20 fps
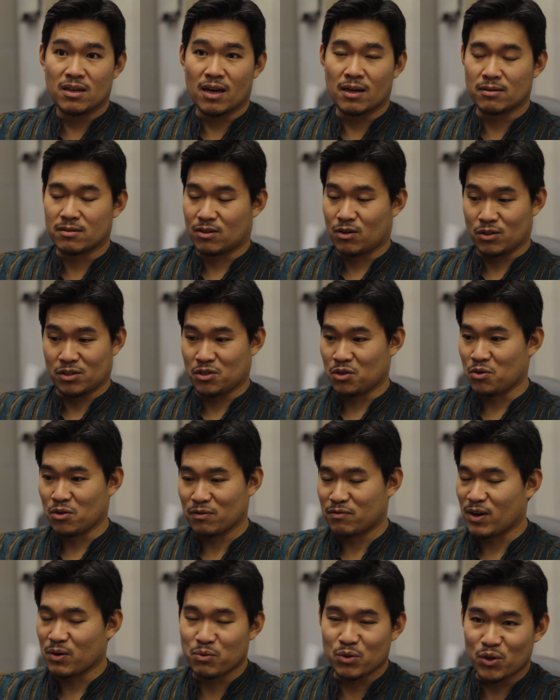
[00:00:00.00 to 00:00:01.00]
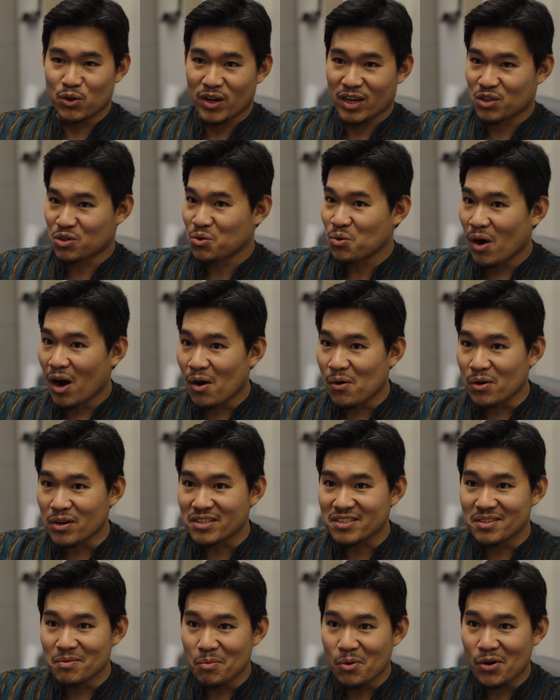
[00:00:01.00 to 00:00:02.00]
And considering the fact we don't have two
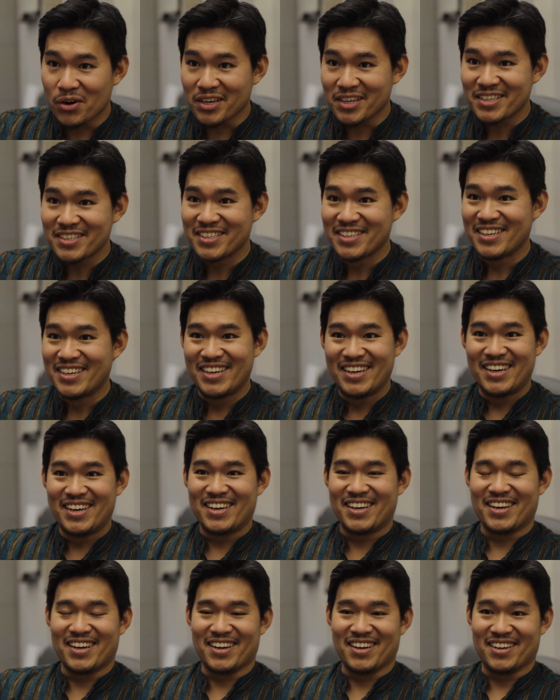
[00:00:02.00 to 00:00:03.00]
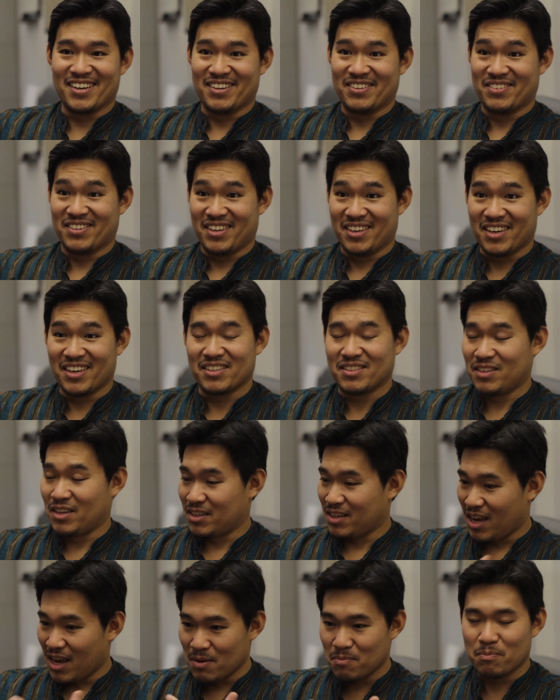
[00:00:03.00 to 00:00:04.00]
hours in the morning, uh, it,
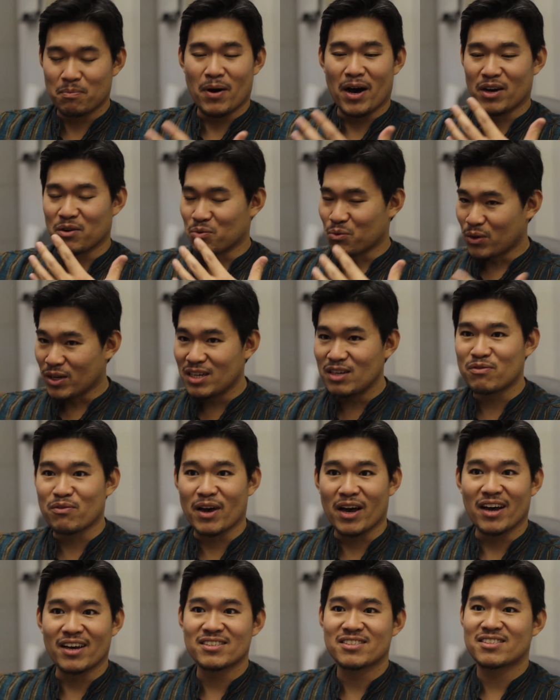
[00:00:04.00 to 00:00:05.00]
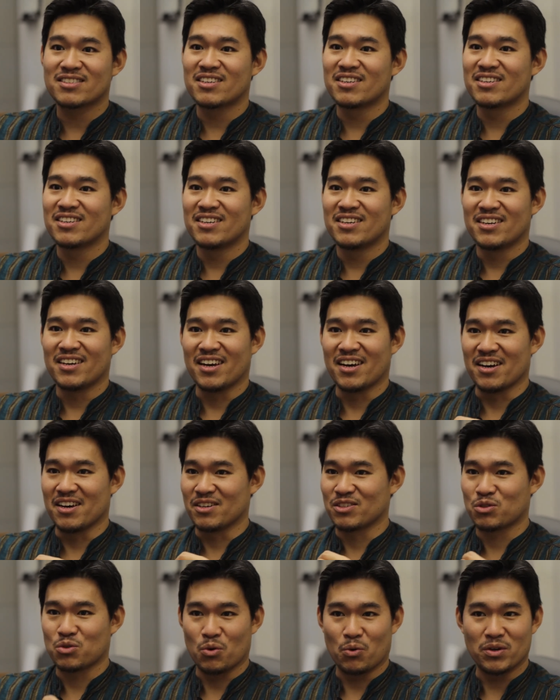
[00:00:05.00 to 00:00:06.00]
it came by really fast.
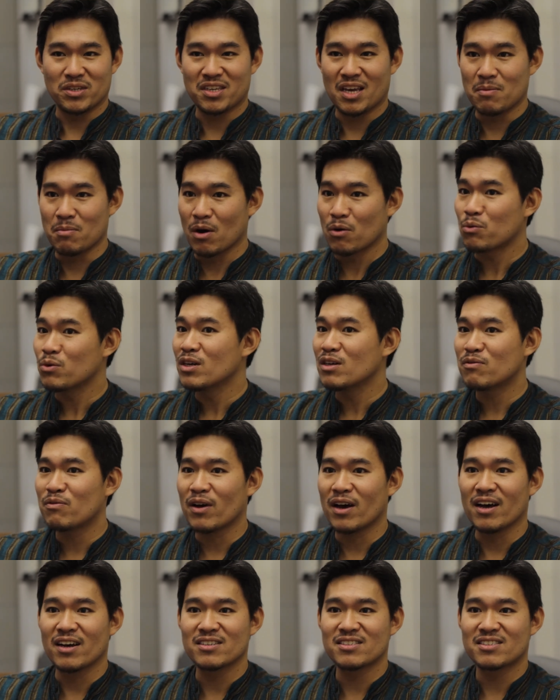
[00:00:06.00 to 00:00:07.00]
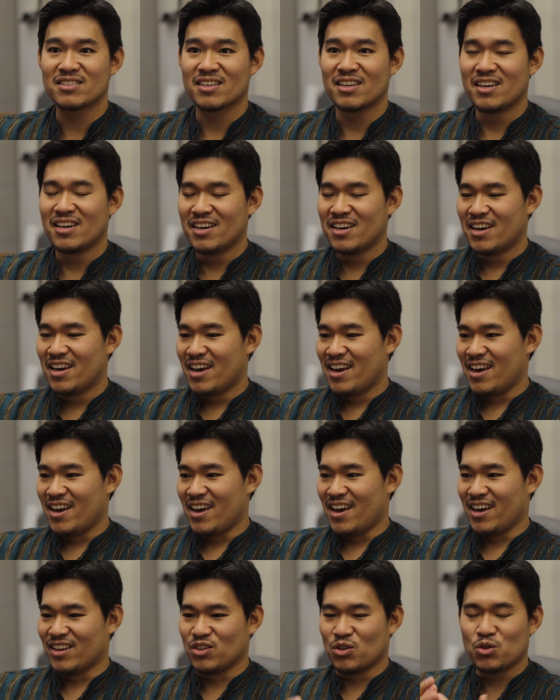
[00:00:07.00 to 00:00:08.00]
Uh, stories came out really fast.
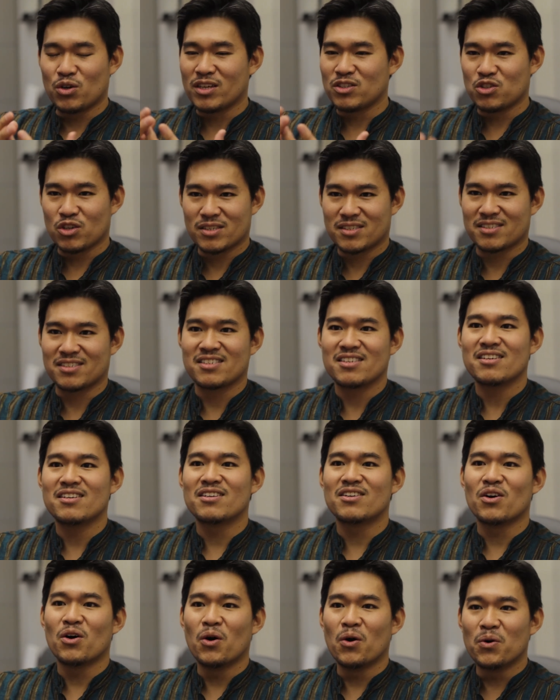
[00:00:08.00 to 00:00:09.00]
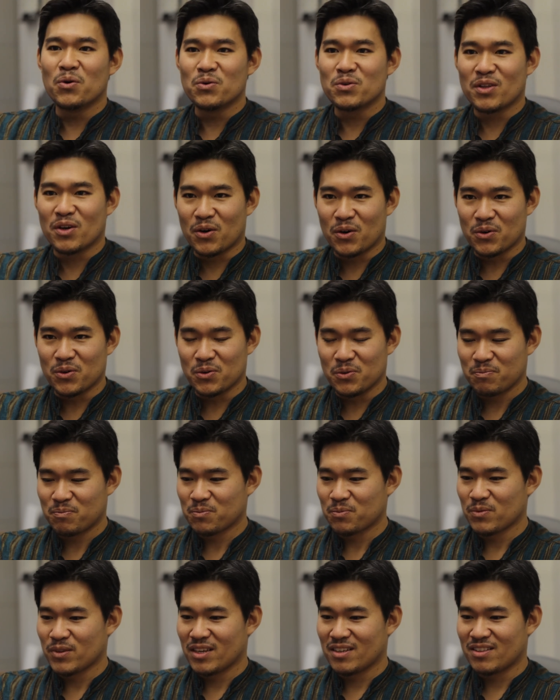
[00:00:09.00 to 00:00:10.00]
And you can just see the whole, the whole
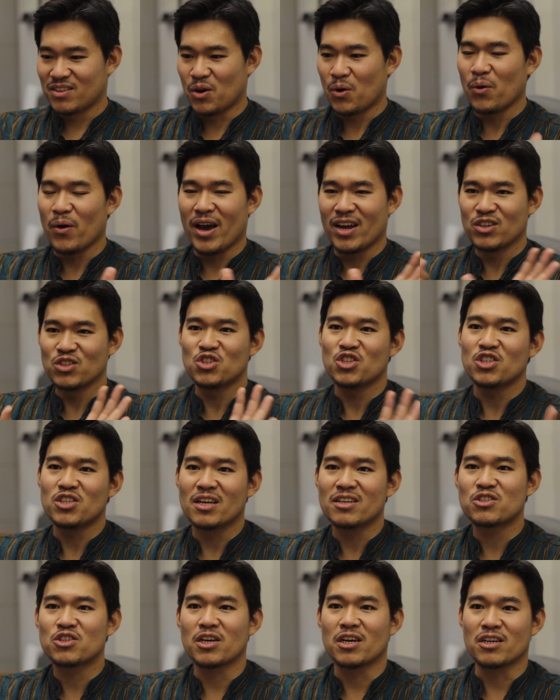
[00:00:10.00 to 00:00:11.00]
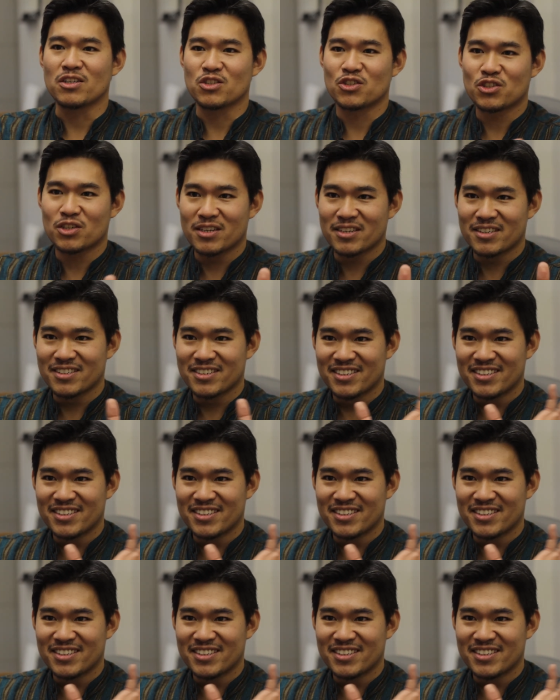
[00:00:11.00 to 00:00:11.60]
the whole energy that changed.